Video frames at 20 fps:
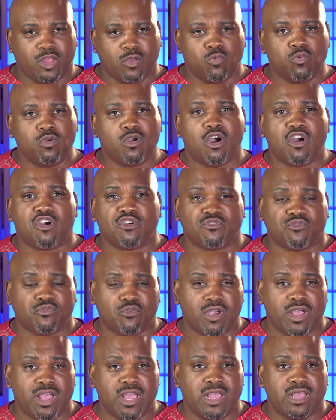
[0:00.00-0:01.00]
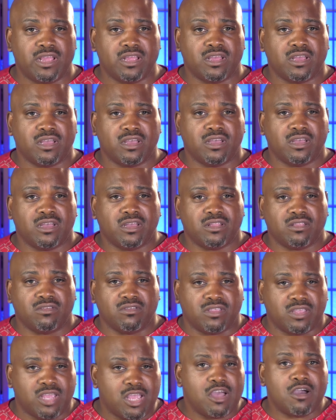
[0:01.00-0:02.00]
We are afraid to
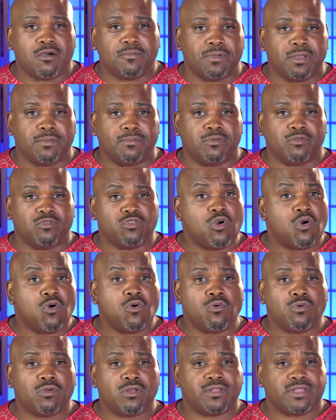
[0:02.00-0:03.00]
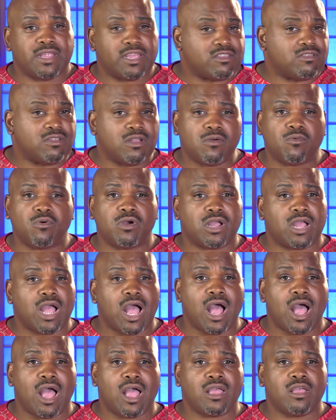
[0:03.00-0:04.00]
tell people, no, that's not what God
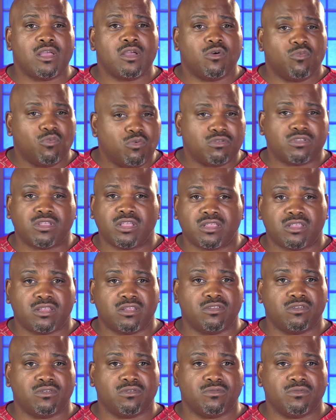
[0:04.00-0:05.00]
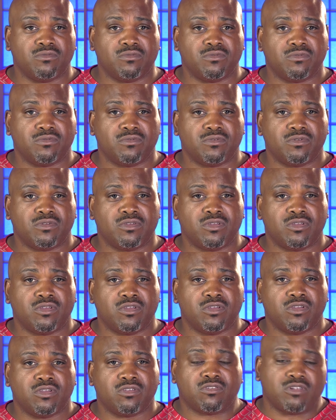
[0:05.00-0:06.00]
wants us to do.
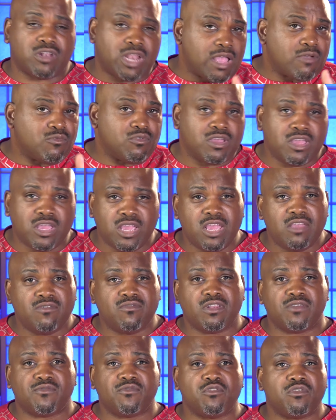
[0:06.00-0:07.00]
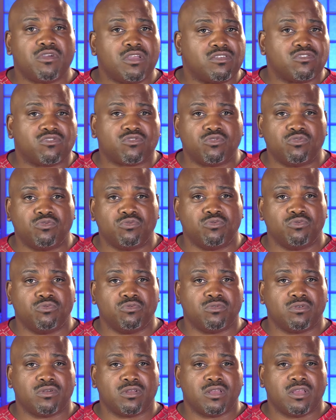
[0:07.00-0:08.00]
So like when, even if you're in school
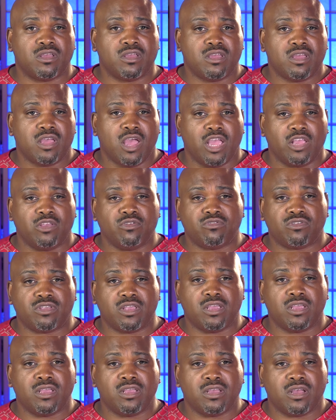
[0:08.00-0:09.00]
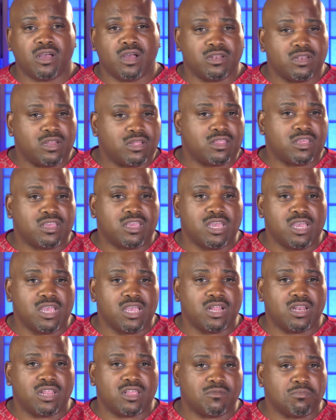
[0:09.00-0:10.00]
and you see another
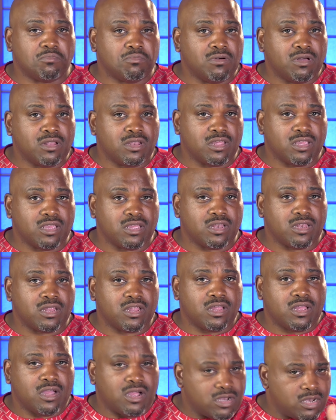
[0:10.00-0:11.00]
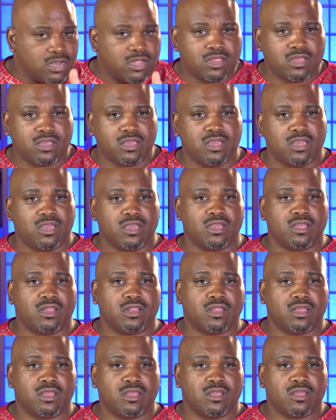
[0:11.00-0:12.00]
kid that's bullying another kid,
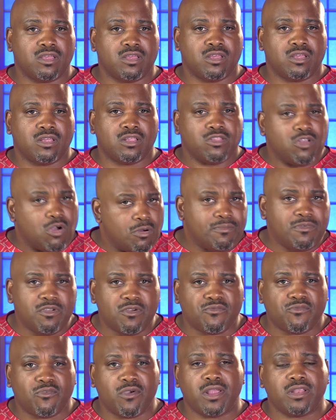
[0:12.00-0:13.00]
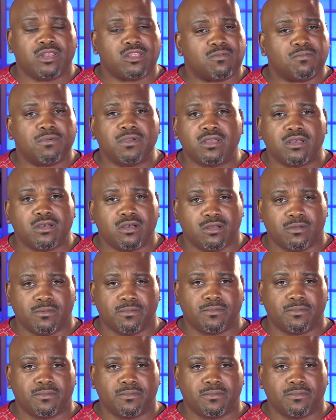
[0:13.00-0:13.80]
don't be afraid to speak up.